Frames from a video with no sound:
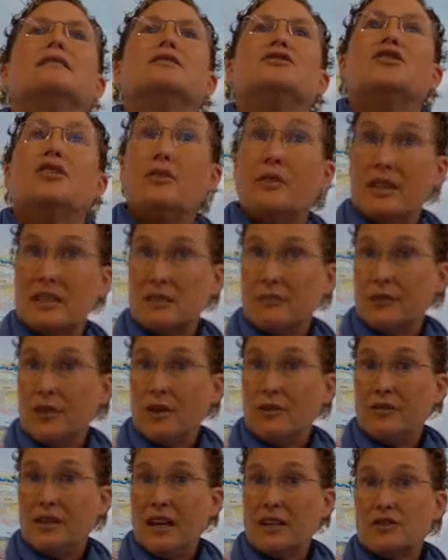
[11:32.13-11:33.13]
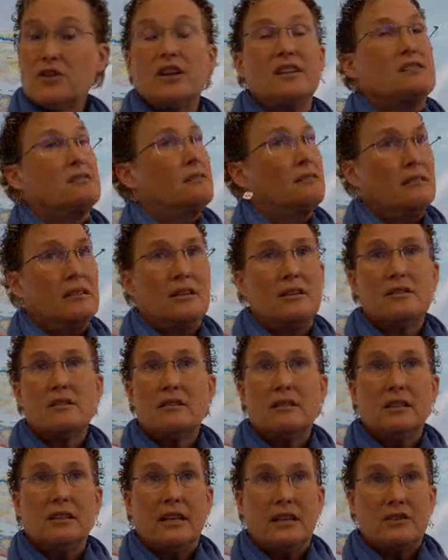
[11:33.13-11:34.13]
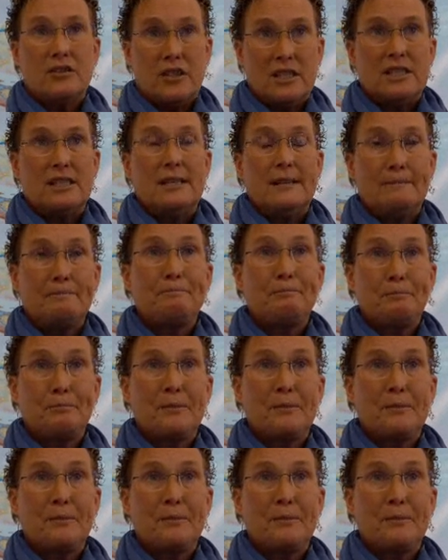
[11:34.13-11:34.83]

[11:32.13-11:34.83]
generates a flow of electrons. There's our electricity.